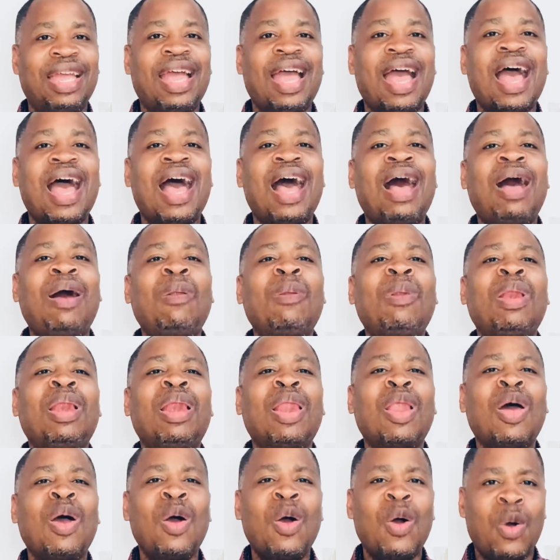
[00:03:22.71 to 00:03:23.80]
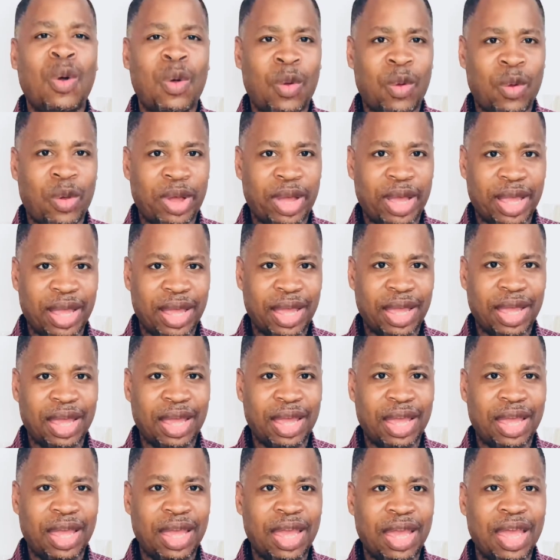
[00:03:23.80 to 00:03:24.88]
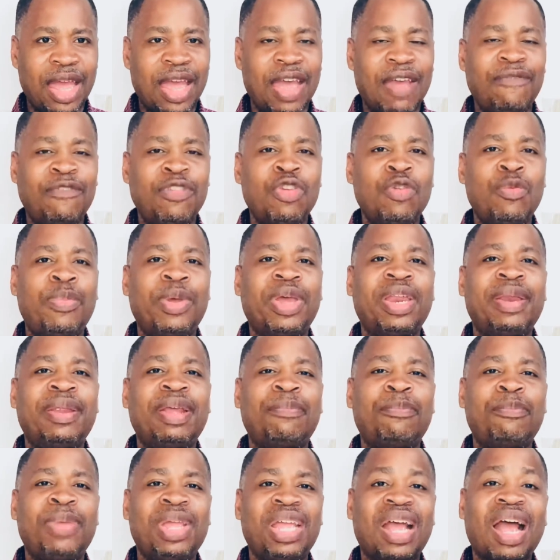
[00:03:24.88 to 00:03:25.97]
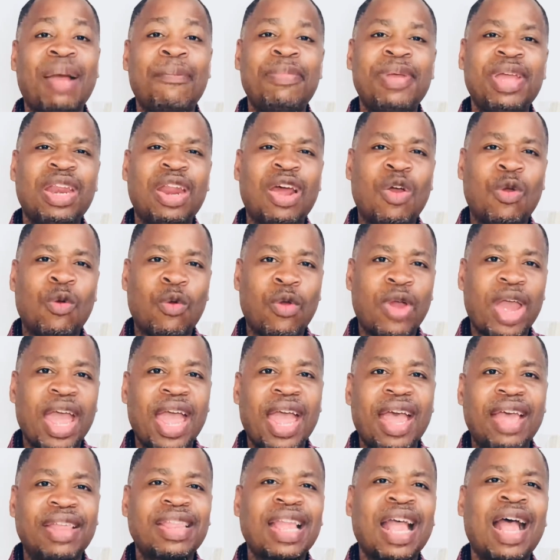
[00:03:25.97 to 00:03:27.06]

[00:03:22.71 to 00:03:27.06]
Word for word: how long have you been, been, been harassed?